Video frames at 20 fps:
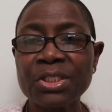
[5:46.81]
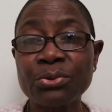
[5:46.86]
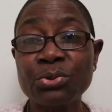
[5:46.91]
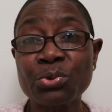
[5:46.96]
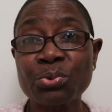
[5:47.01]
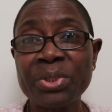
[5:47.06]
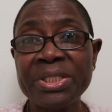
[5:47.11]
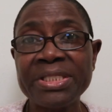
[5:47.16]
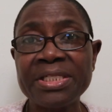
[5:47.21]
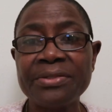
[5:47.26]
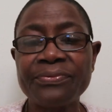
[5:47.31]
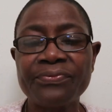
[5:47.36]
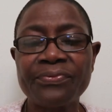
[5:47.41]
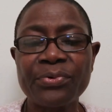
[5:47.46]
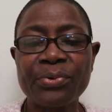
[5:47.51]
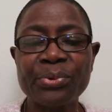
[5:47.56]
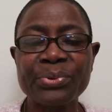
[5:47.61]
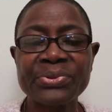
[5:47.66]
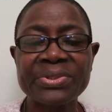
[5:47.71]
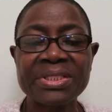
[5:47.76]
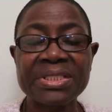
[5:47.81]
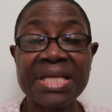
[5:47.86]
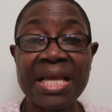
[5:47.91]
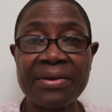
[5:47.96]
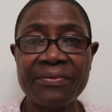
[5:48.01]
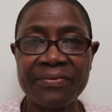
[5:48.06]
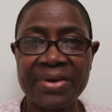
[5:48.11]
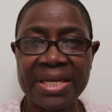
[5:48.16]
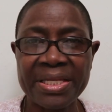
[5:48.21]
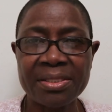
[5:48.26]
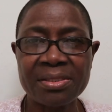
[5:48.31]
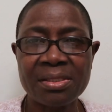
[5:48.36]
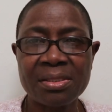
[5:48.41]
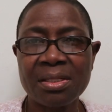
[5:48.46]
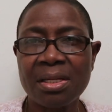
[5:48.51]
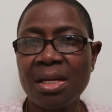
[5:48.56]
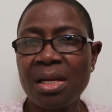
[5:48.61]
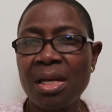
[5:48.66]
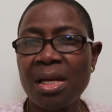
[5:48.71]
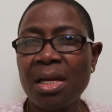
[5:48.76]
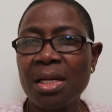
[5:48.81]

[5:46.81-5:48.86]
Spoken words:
24/7,